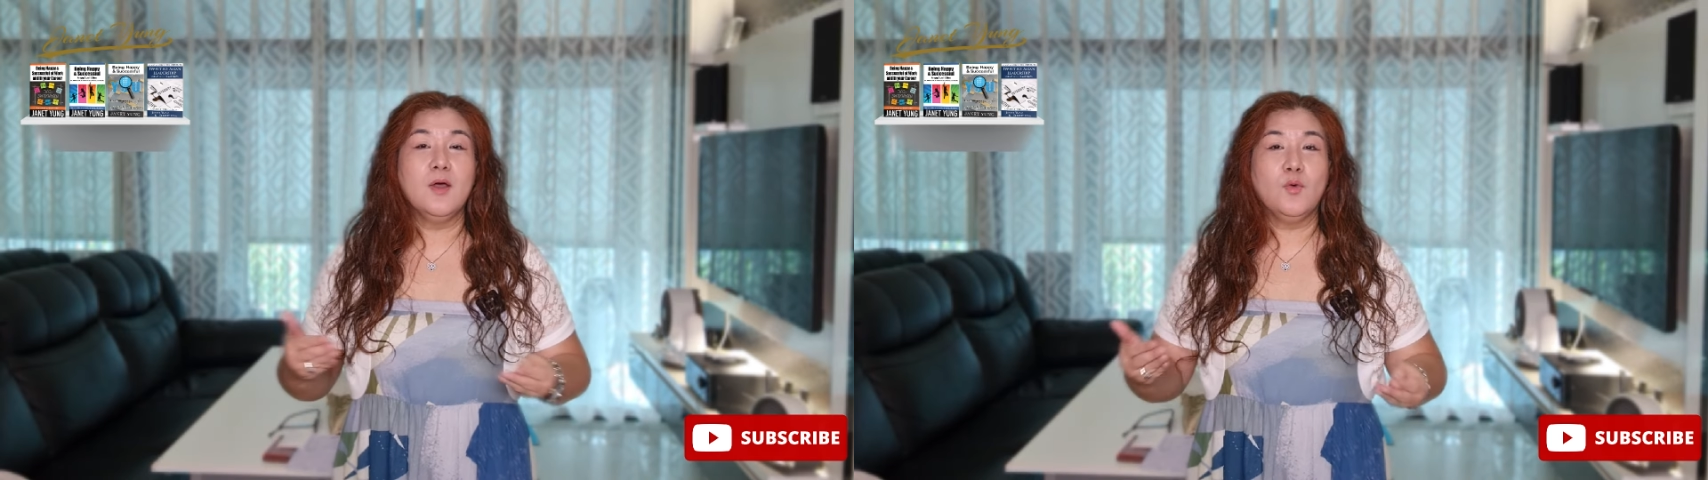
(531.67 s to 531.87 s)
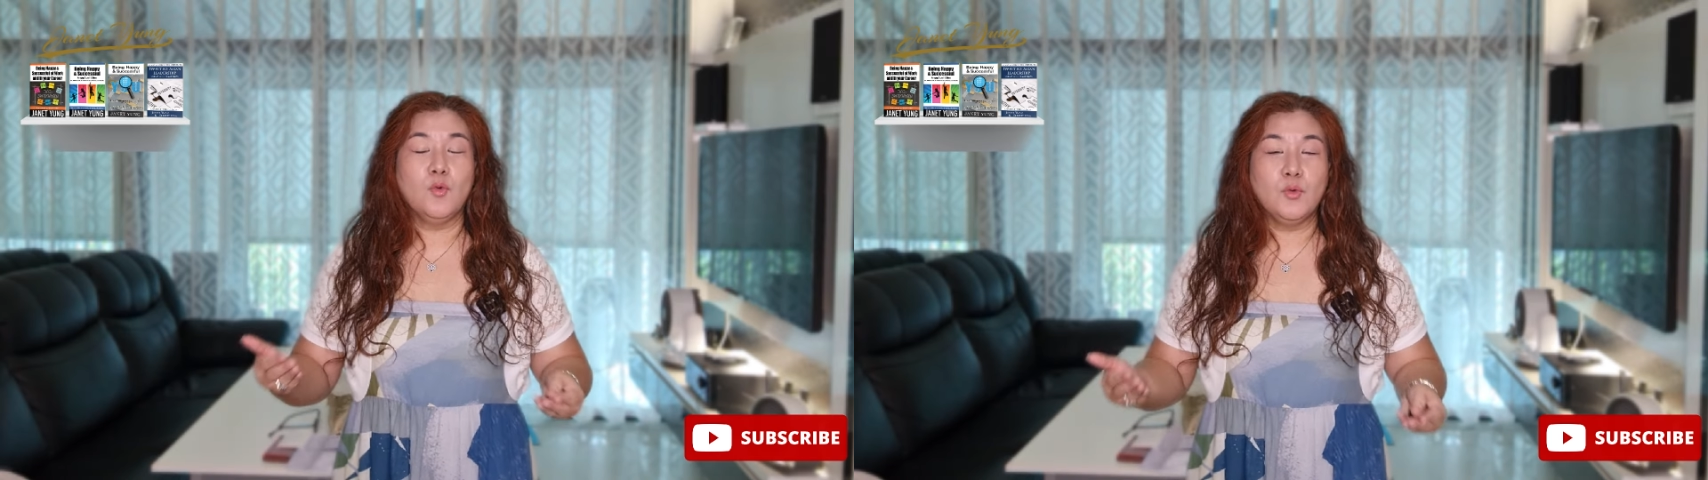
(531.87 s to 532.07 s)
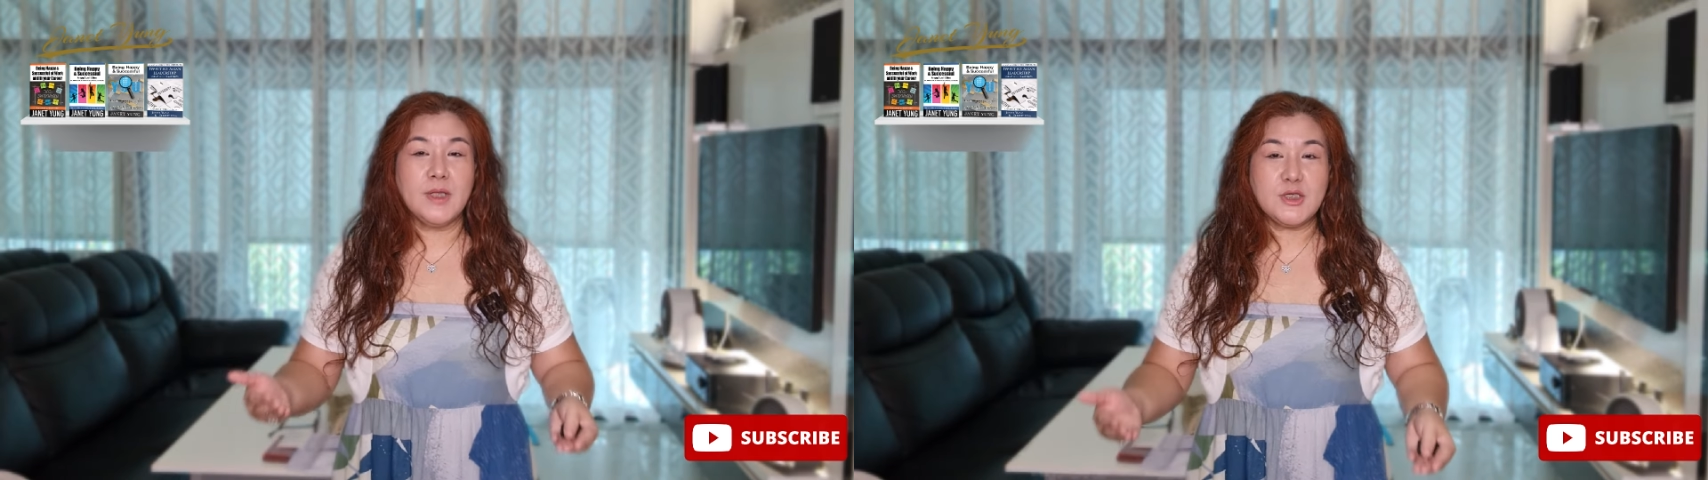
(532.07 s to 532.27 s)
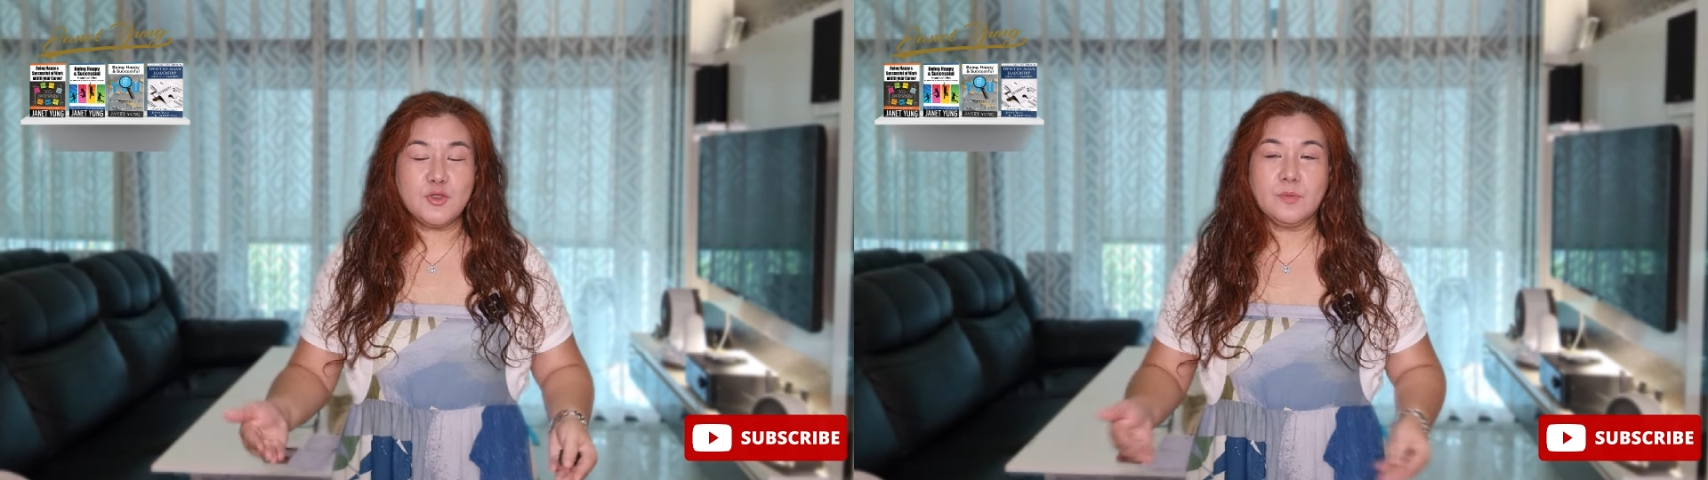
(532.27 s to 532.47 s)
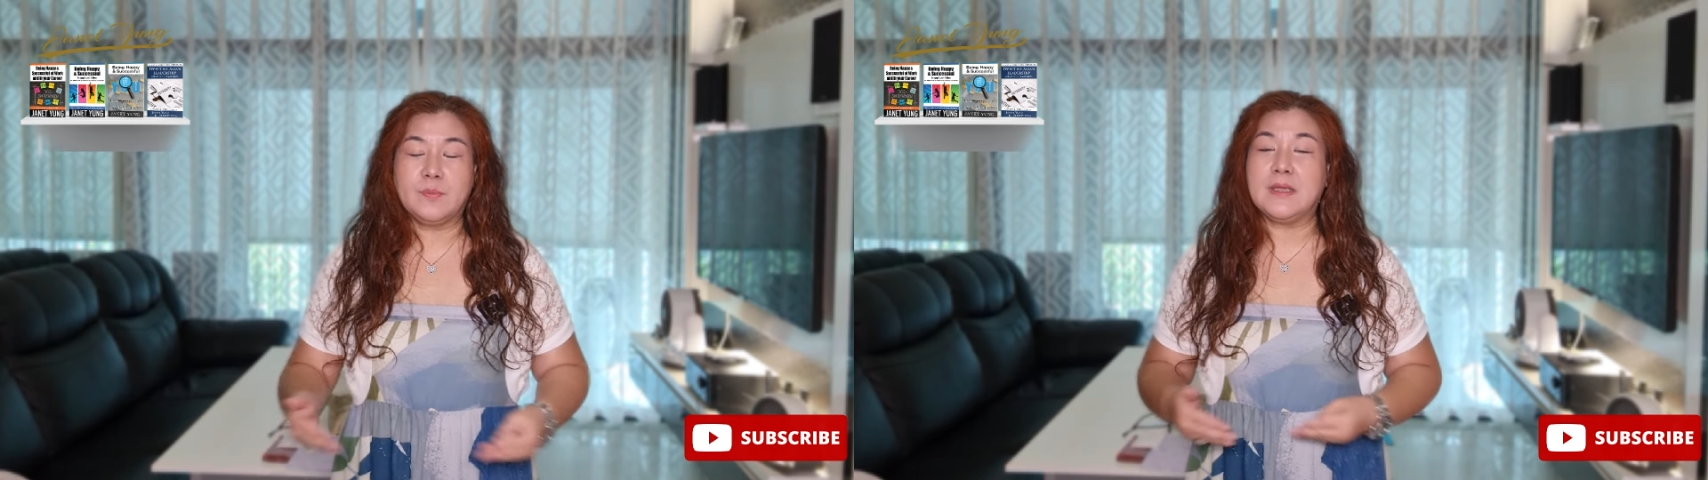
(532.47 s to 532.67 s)
who they
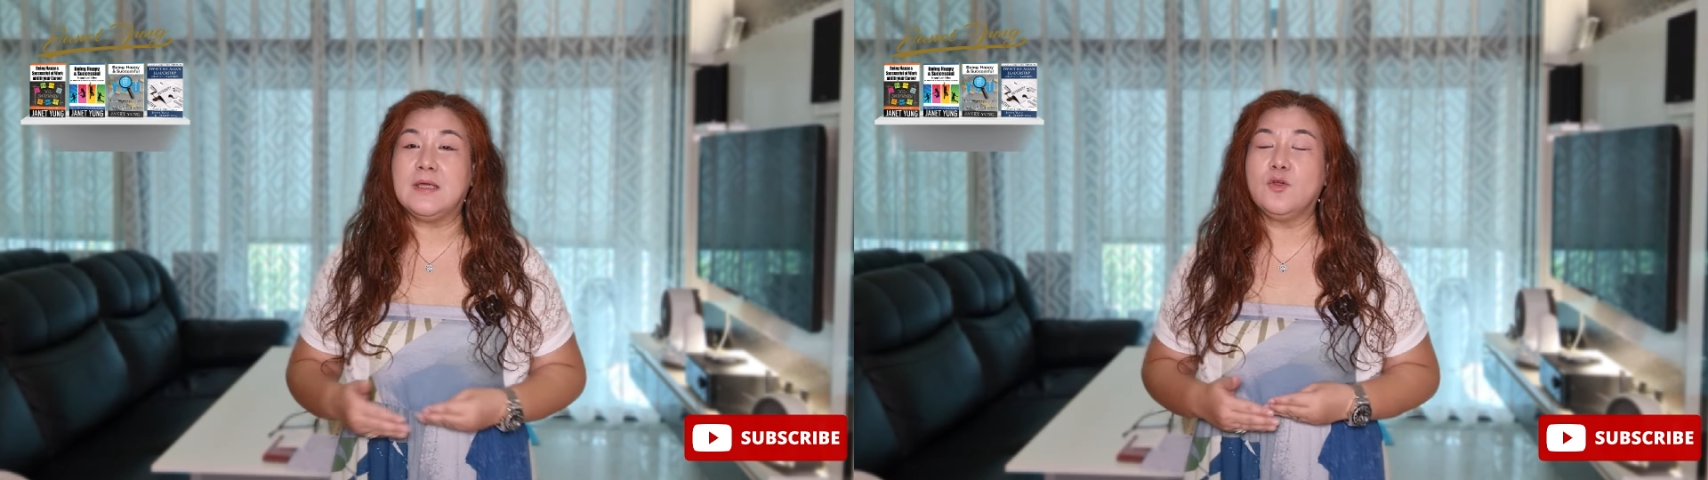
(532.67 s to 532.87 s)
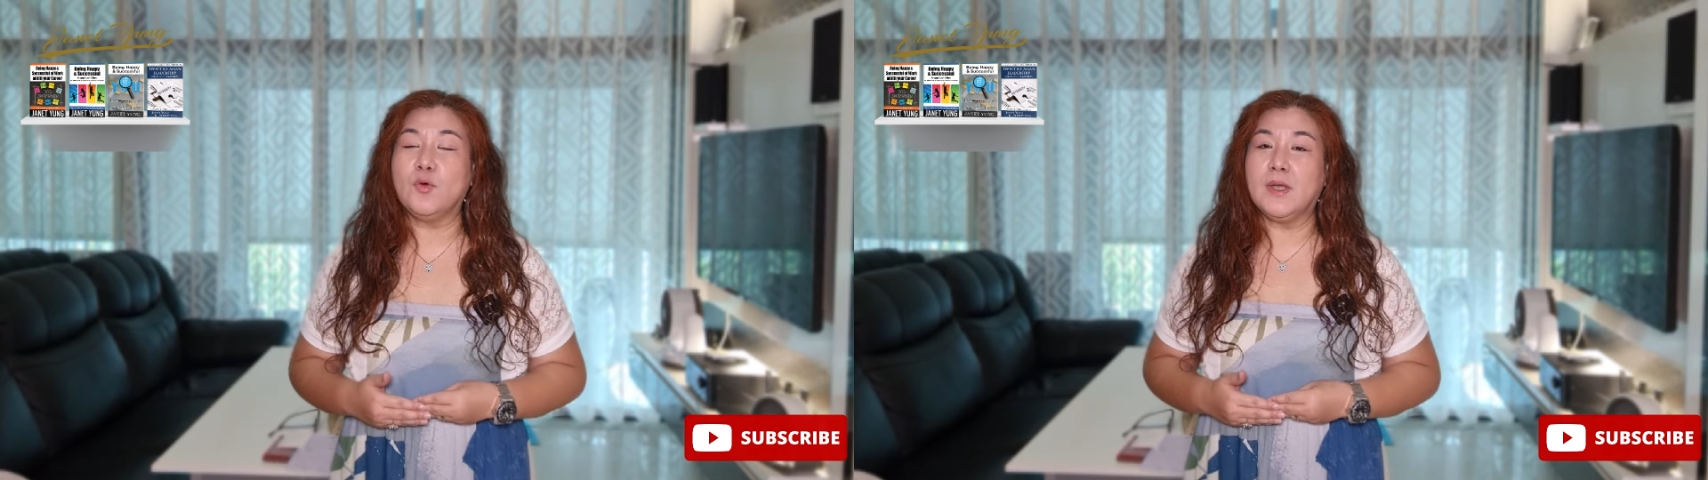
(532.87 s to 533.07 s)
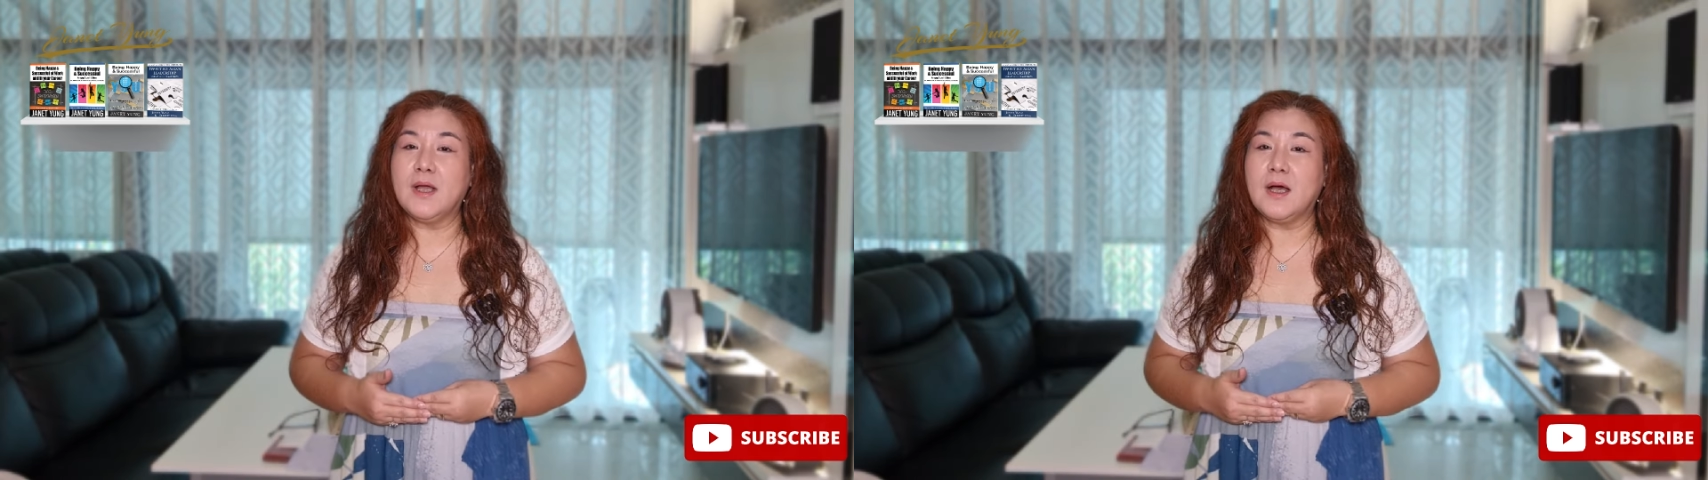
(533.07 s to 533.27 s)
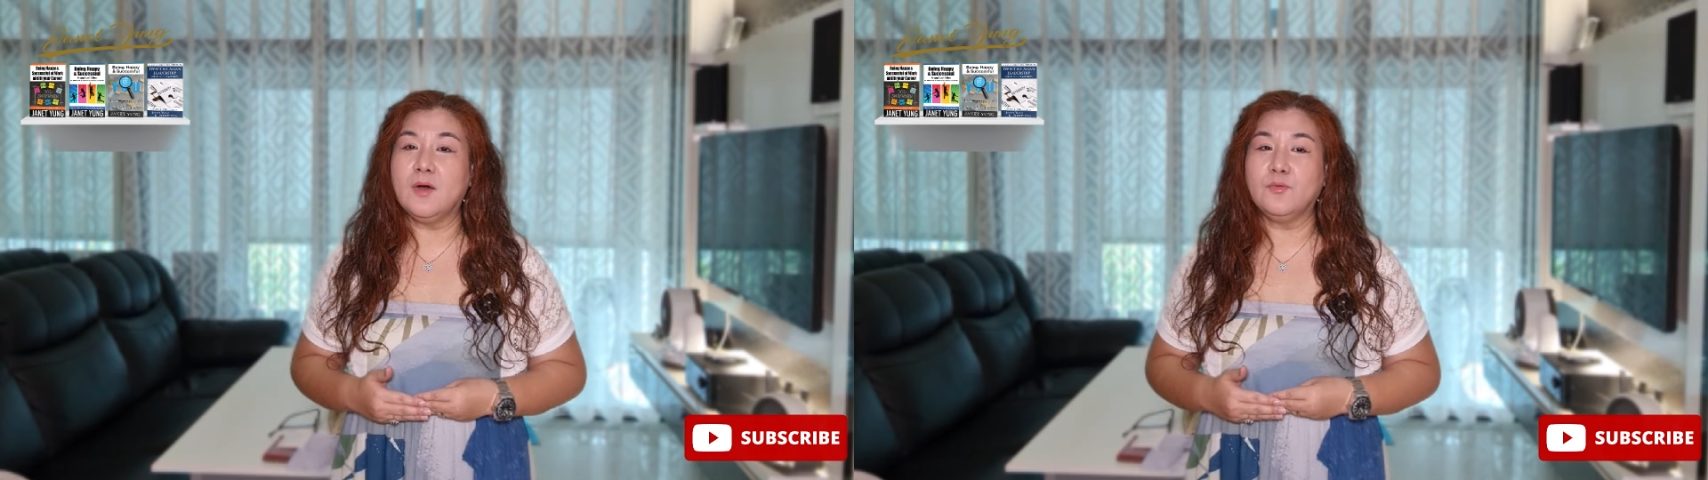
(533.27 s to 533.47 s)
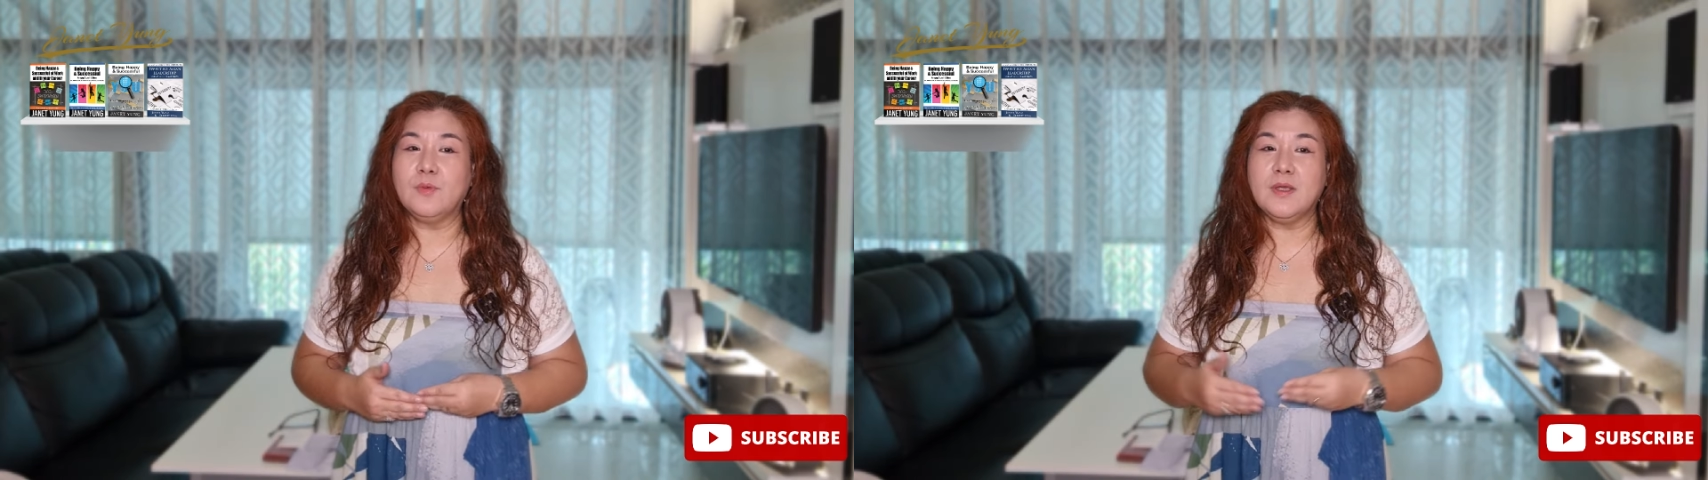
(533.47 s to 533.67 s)
should be going
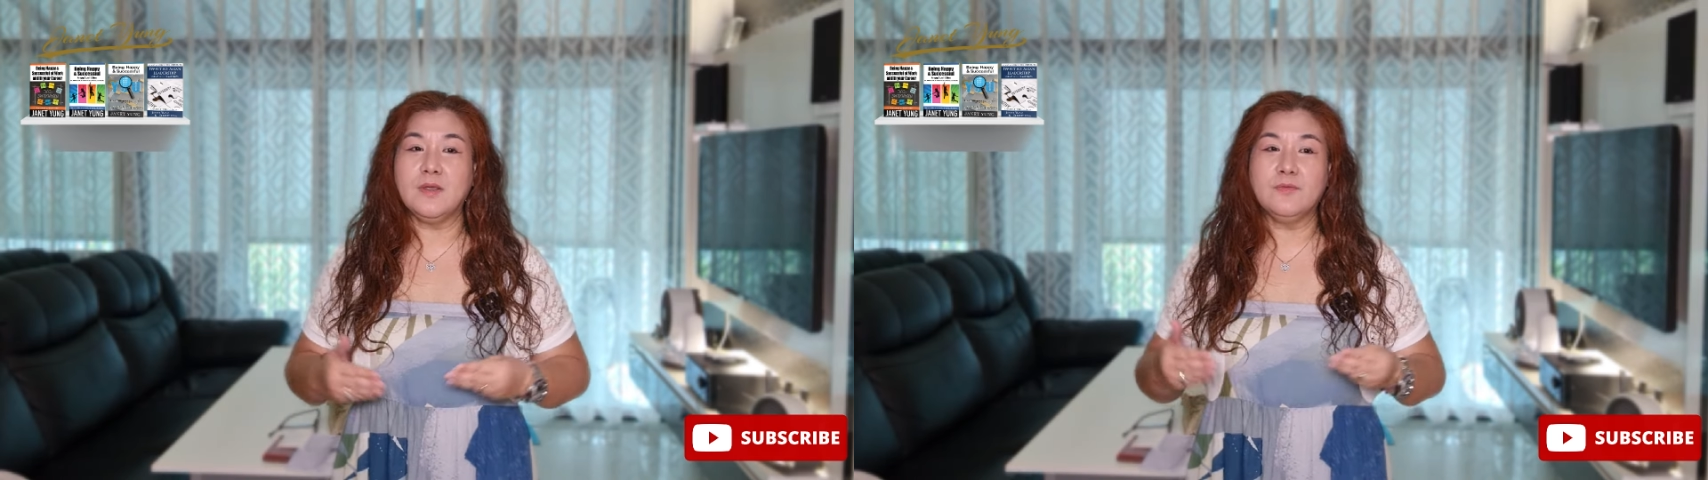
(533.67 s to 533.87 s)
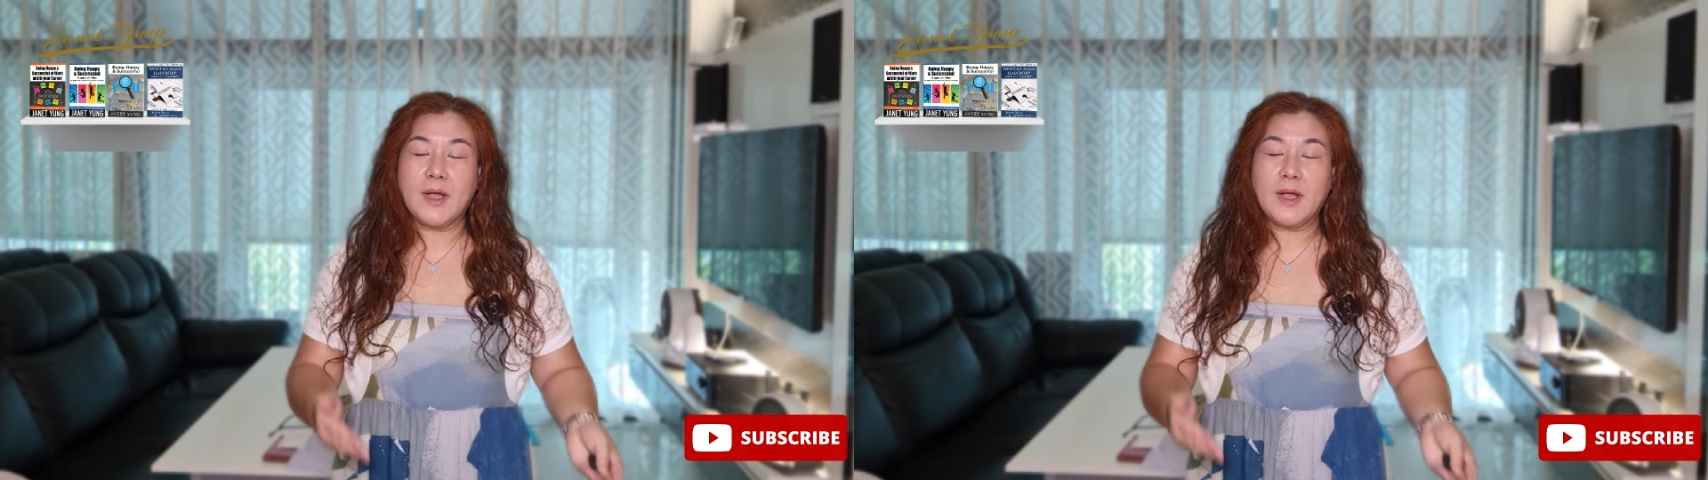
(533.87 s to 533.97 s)
out with,